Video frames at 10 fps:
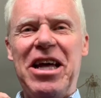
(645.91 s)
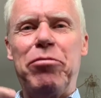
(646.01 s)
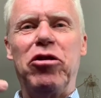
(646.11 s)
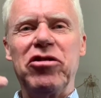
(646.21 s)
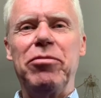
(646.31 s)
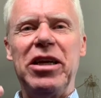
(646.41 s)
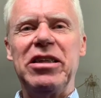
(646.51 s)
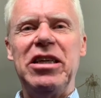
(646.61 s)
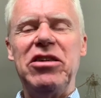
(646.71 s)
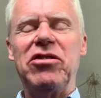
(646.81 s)

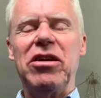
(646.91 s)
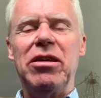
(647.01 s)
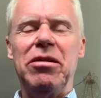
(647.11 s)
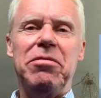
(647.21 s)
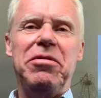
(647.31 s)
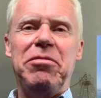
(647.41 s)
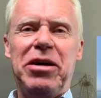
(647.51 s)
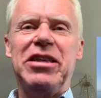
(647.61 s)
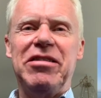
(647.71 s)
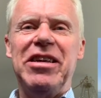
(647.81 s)
possibilities,
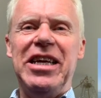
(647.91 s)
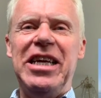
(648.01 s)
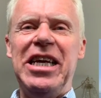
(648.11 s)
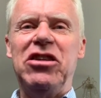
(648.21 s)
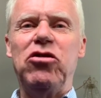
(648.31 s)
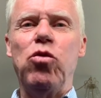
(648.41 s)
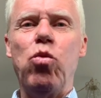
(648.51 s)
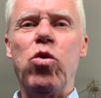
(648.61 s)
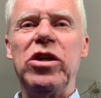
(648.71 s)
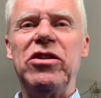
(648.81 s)
but it
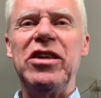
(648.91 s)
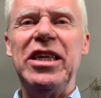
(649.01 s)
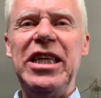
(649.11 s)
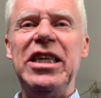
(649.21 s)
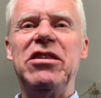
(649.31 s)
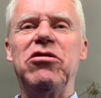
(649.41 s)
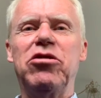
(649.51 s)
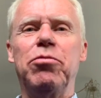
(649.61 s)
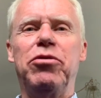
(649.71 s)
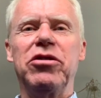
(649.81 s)
would need
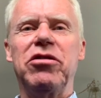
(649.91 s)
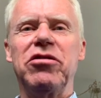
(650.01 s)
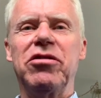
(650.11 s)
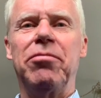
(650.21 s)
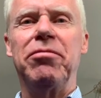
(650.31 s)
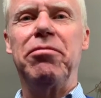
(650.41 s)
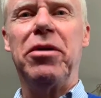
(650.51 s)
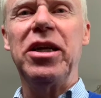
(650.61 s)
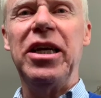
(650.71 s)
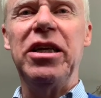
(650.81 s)
to put some
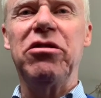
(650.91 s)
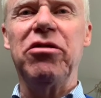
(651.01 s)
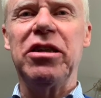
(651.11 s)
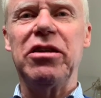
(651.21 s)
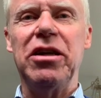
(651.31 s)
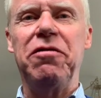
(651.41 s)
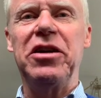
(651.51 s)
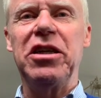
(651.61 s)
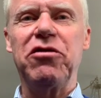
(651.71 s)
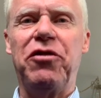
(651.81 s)
money into it. If
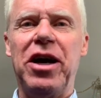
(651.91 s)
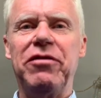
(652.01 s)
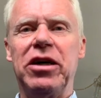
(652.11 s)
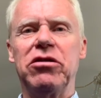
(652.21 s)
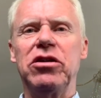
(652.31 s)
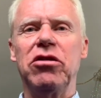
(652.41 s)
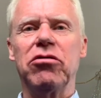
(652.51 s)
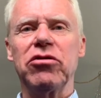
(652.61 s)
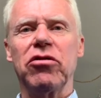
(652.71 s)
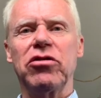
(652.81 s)
it is 500
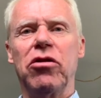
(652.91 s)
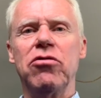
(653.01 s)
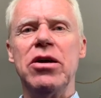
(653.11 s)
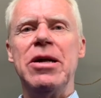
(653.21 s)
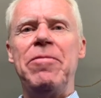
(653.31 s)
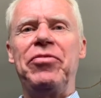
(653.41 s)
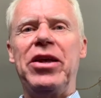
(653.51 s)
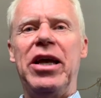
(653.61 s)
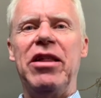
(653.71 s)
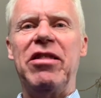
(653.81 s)
euros or so,
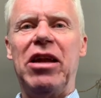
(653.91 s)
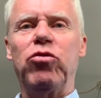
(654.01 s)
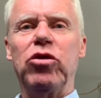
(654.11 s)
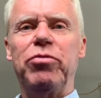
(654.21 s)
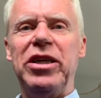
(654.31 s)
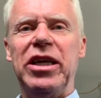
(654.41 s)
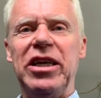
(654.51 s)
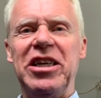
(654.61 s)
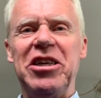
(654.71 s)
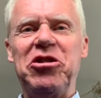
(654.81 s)
that would be
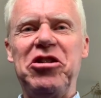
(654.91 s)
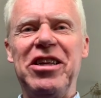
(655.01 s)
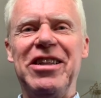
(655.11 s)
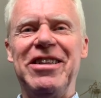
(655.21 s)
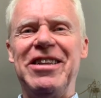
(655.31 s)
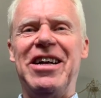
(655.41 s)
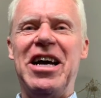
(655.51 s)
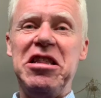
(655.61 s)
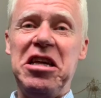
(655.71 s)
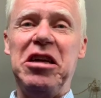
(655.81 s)
still,
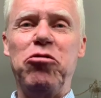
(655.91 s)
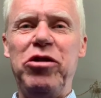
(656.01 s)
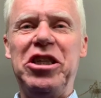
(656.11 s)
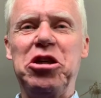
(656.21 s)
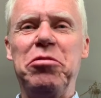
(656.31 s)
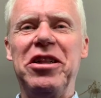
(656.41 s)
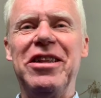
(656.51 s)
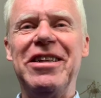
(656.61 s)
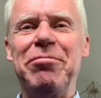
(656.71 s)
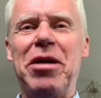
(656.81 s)
I think,
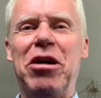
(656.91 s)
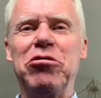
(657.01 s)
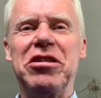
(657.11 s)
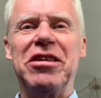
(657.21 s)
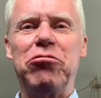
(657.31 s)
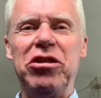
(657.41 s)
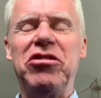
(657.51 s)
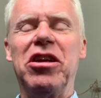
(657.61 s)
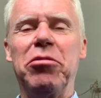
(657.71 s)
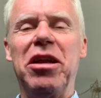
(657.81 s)
reachable amount, a
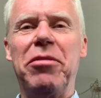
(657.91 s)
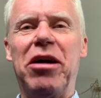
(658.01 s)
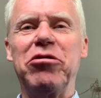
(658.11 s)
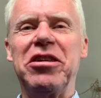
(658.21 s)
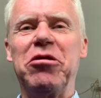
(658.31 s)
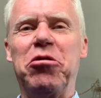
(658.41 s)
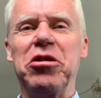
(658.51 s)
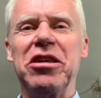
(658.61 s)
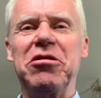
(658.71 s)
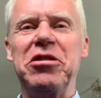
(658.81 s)
reasonable amount, in
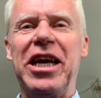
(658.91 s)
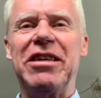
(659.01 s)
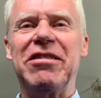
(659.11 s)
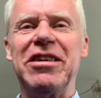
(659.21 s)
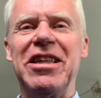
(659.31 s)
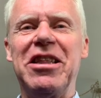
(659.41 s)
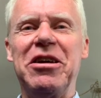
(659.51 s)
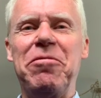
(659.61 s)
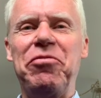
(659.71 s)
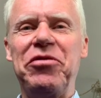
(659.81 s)
order to get
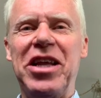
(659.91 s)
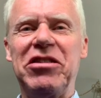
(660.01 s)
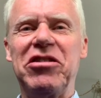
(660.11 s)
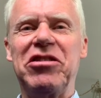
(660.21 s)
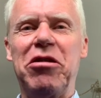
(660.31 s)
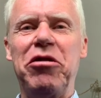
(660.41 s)
the necessary